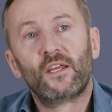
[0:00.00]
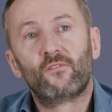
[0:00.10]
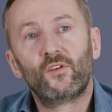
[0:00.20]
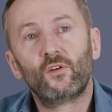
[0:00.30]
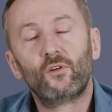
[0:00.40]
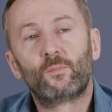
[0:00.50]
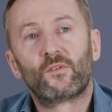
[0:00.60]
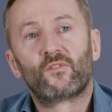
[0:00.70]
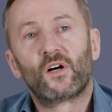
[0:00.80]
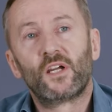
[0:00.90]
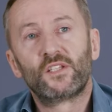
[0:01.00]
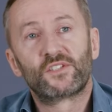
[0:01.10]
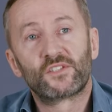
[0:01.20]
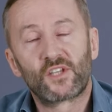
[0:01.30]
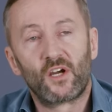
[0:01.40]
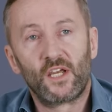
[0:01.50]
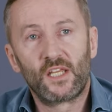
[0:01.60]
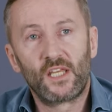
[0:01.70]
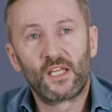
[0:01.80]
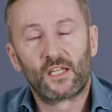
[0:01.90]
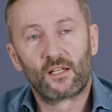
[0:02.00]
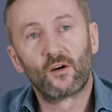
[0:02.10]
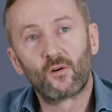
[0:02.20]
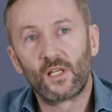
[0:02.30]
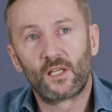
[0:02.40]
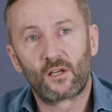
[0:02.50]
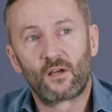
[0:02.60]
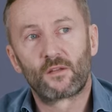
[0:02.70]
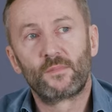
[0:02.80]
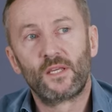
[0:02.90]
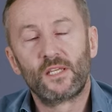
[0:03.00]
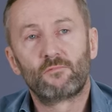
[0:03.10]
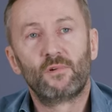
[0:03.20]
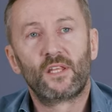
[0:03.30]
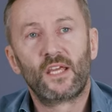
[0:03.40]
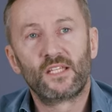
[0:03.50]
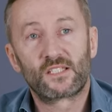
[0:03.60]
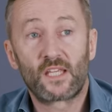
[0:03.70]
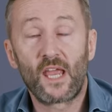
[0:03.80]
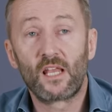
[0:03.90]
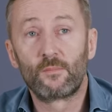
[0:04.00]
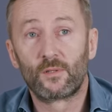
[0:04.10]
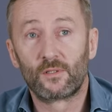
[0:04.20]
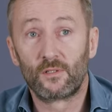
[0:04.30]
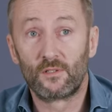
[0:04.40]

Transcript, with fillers: if you provide society and local economies with a scalable,